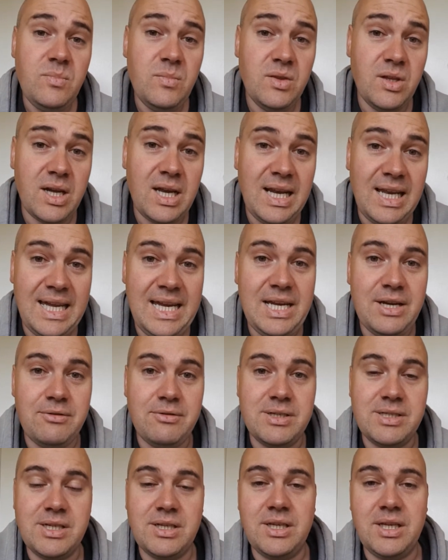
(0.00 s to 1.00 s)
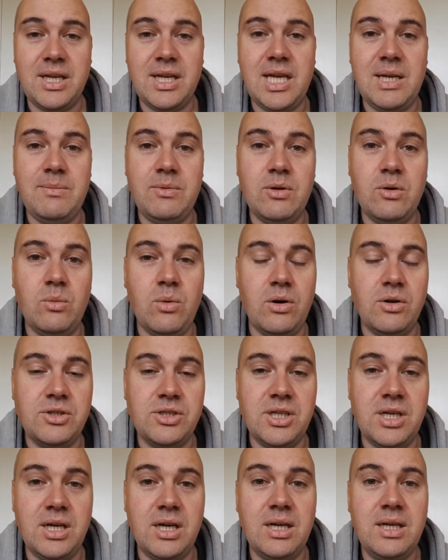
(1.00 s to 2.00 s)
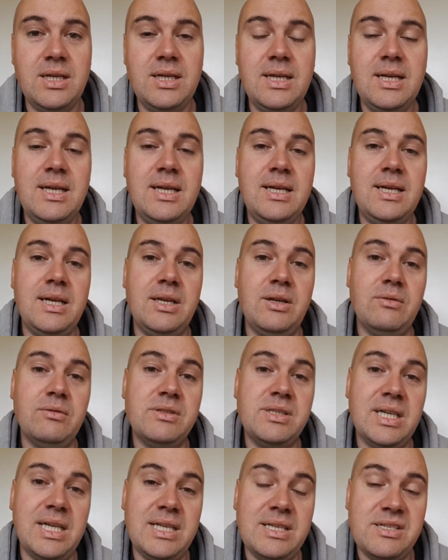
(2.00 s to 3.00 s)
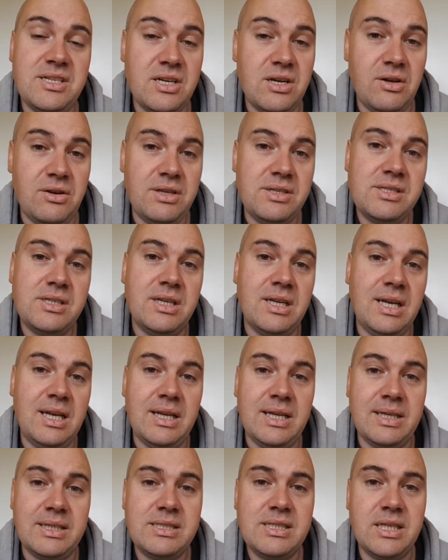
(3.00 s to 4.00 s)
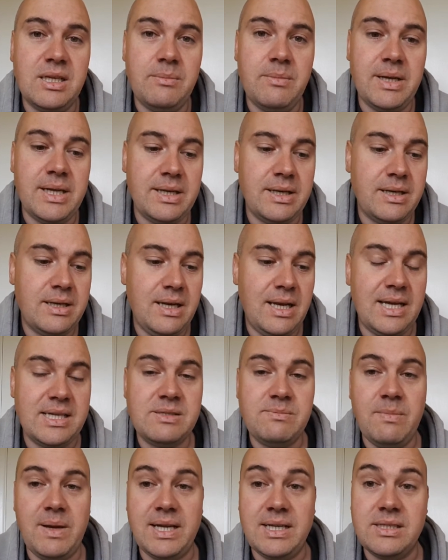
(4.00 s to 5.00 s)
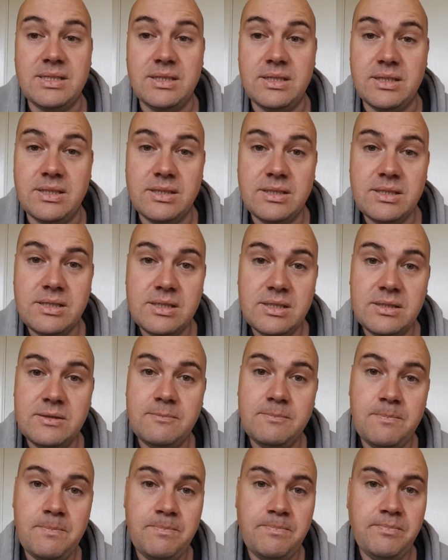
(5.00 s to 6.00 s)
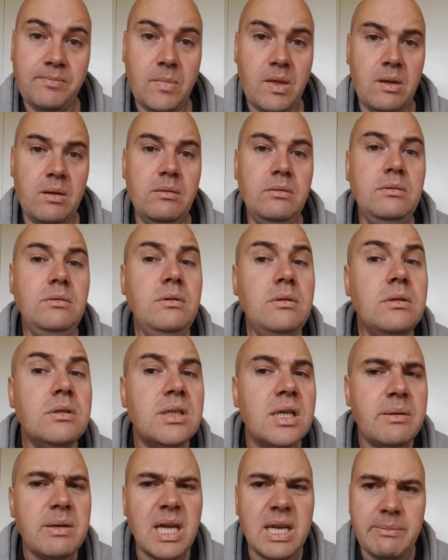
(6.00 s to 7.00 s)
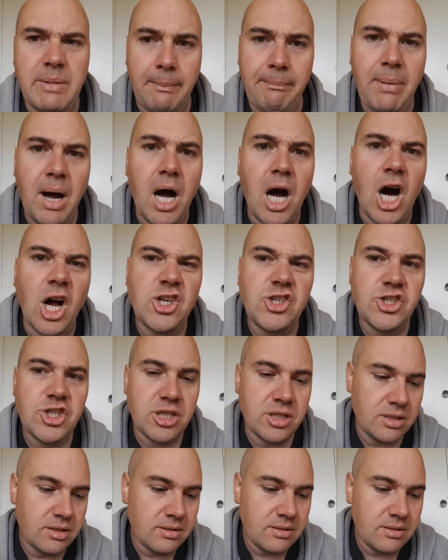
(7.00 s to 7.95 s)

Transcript: the cleaner it's going to keep your washer, and obviously in turn it's going to mean less maintenance. It can be parched.